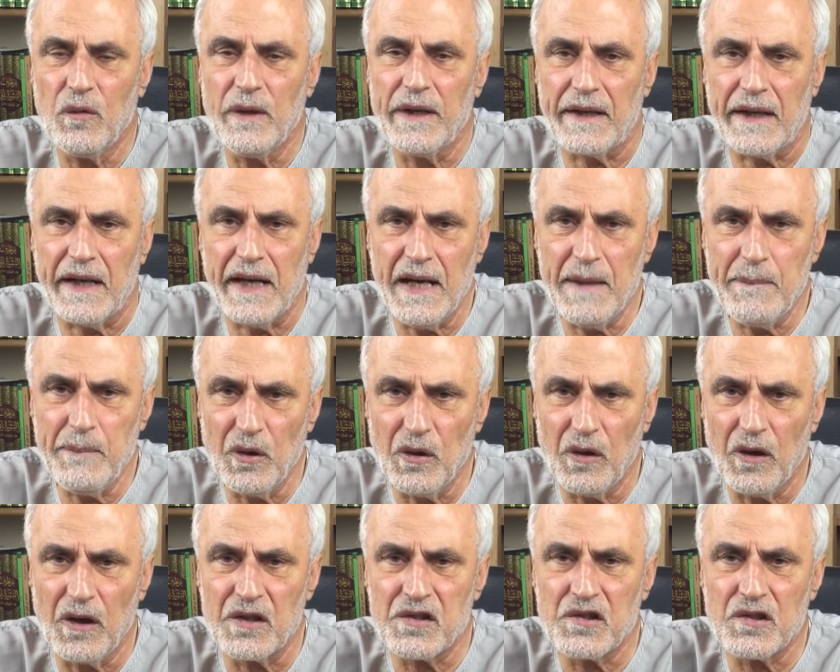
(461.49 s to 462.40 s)
were
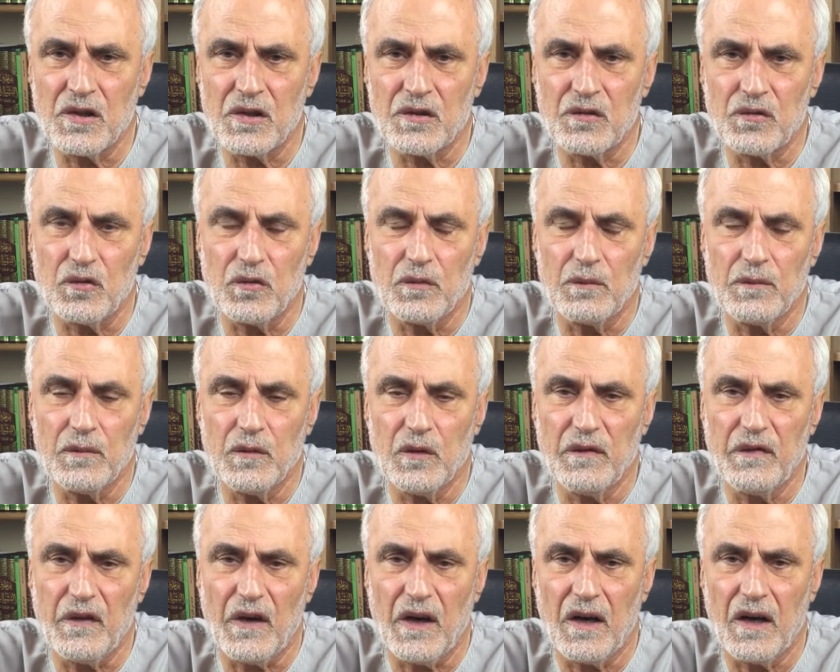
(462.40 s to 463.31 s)
able also to
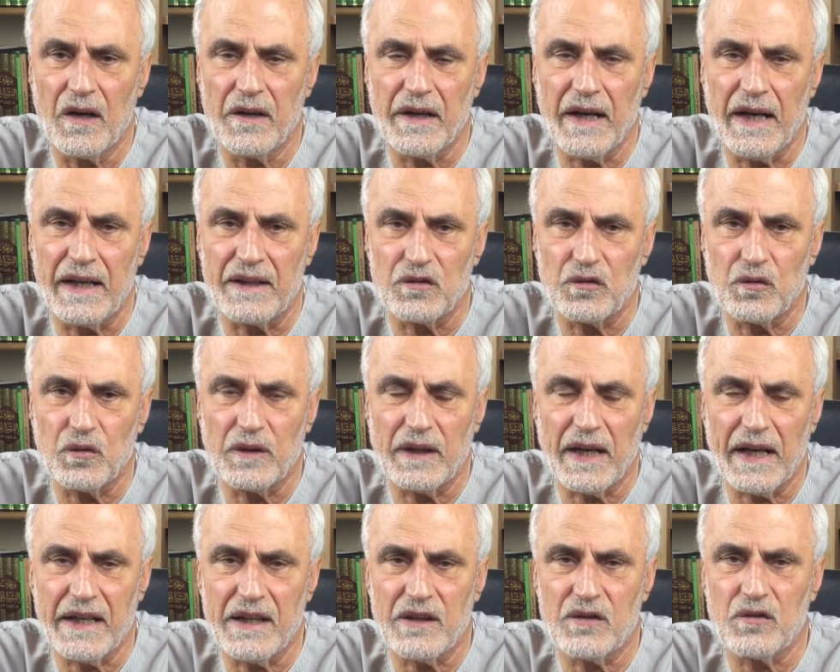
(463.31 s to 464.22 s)
move on and
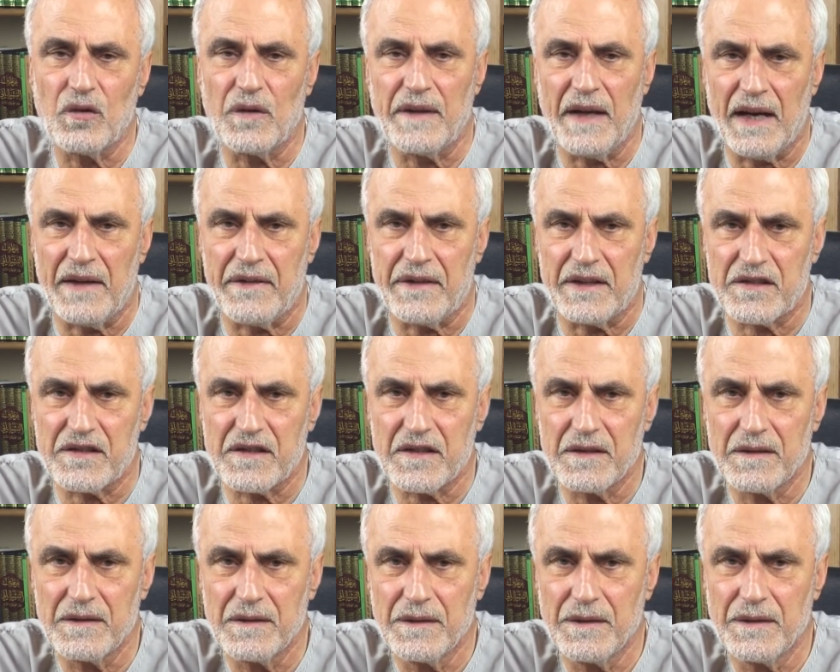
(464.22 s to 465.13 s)
to carry it to the
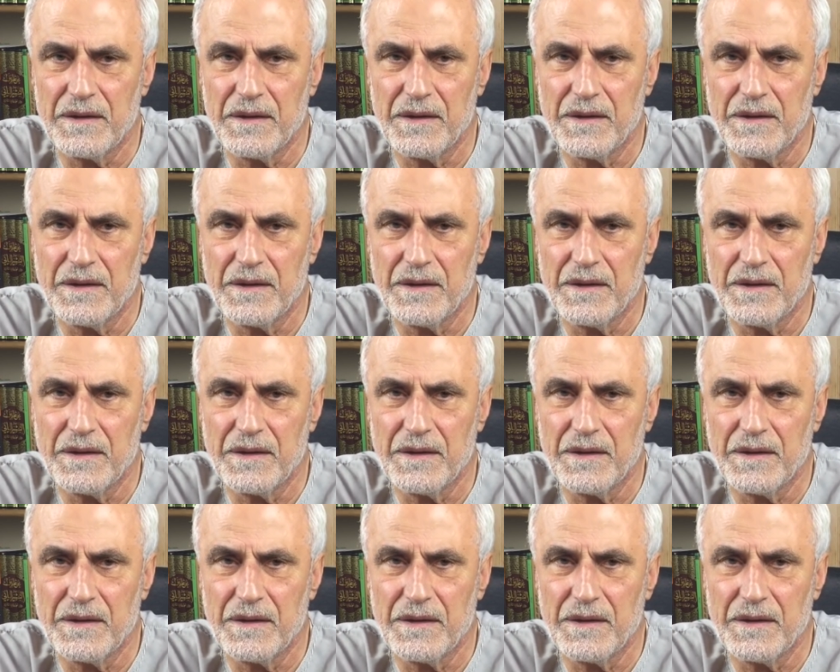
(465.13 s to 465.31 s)
others.